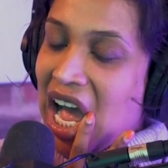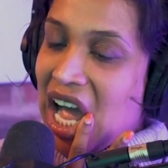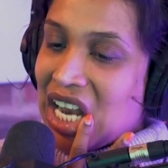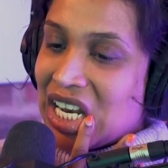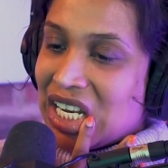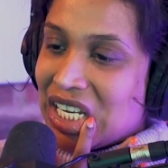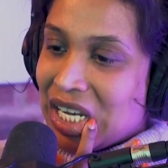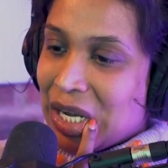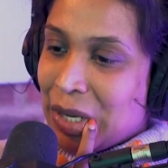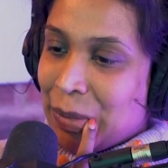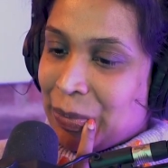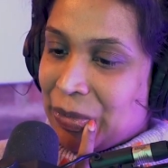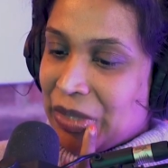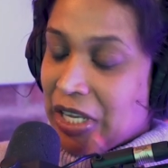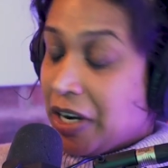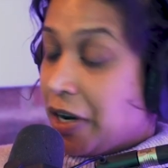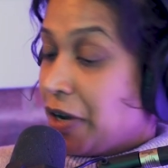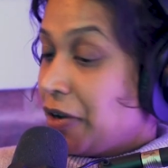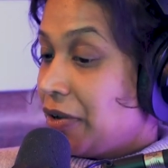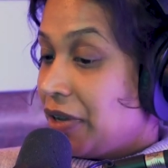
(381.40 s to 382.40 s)
And,
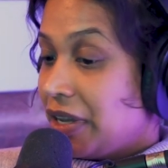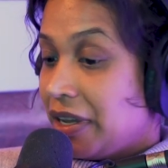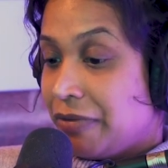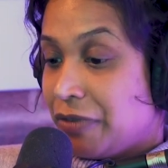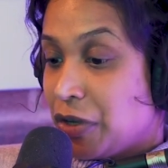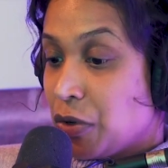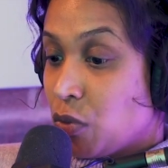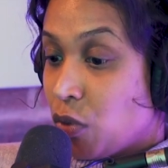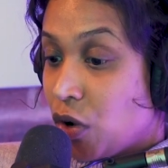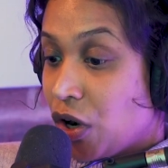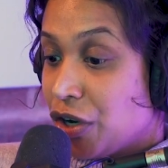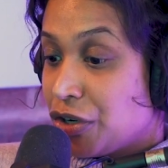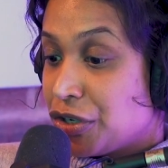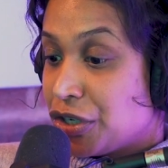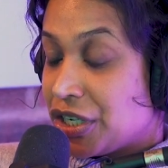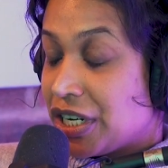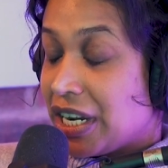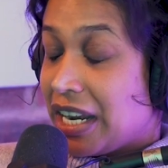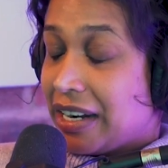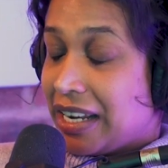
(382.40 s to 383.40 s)
if you
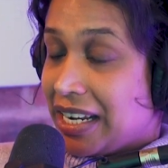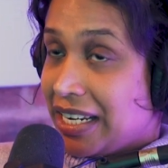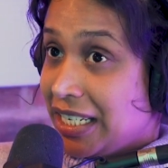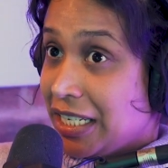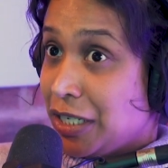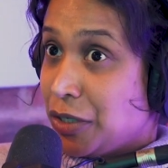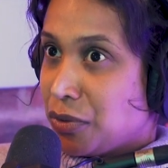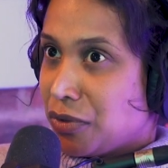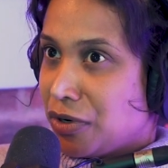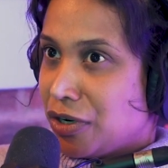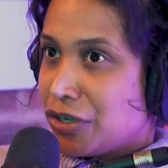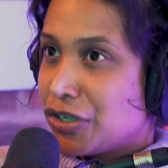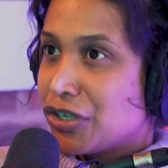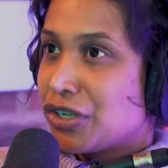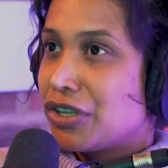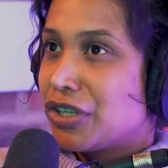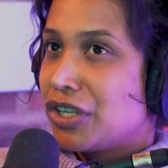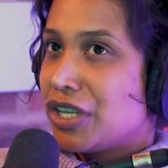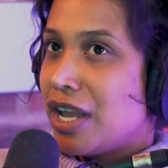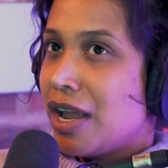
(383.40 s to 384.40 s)
watch, and I did
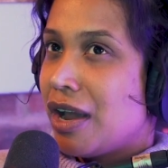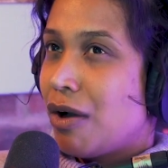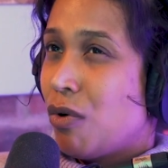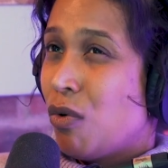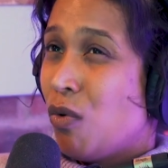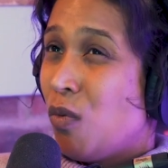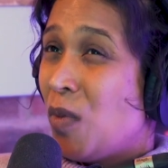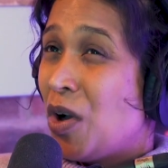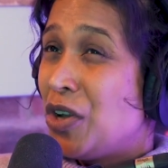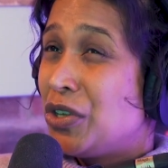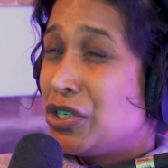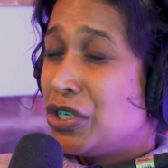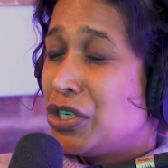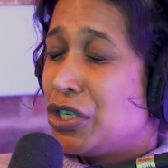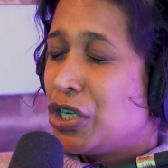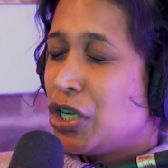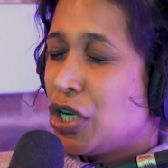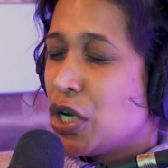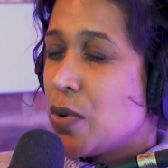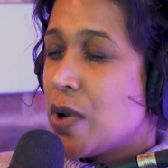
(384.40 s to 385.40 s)
watch, the
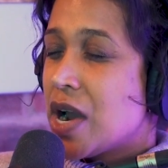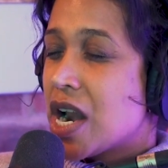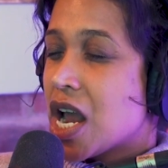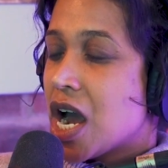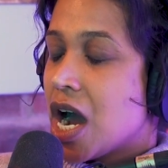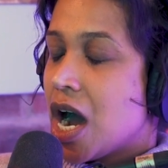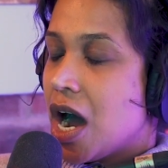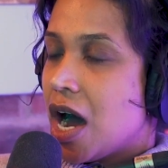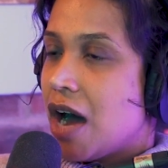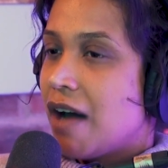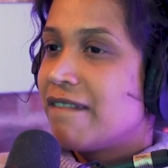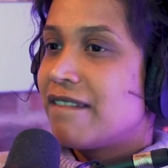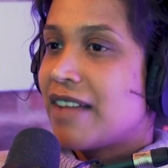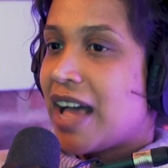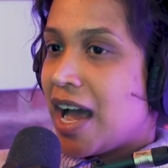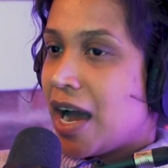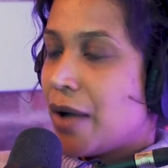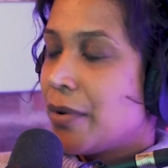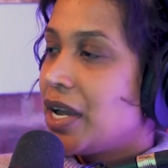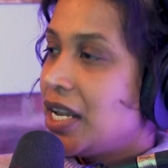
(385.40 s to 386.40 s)
almost 2.5
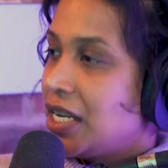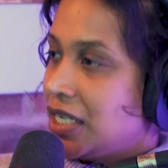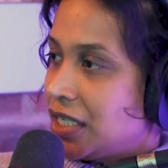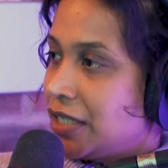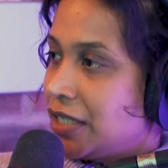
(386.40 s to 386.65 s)
hour